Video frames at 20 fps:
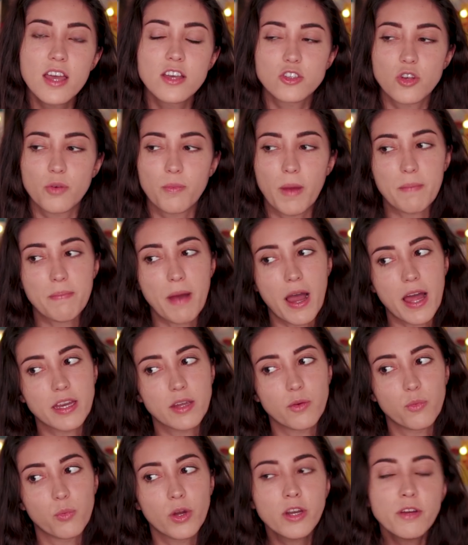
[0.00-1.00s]
So my
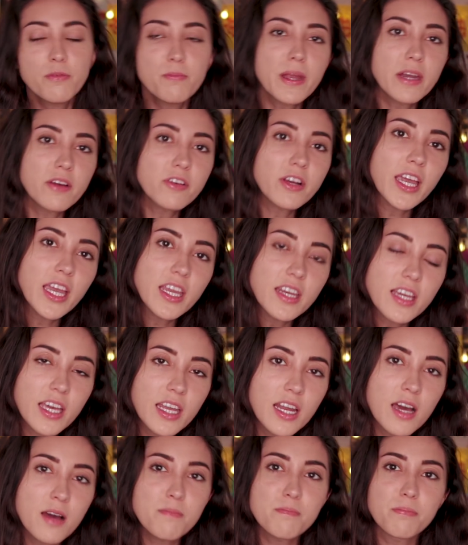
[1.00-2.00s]
body would have been okay to
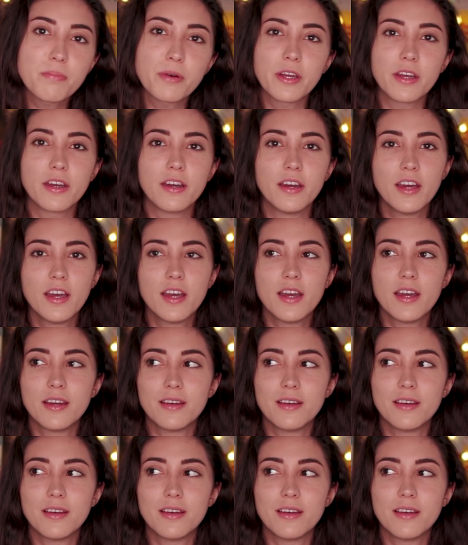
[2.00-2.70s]
get up, but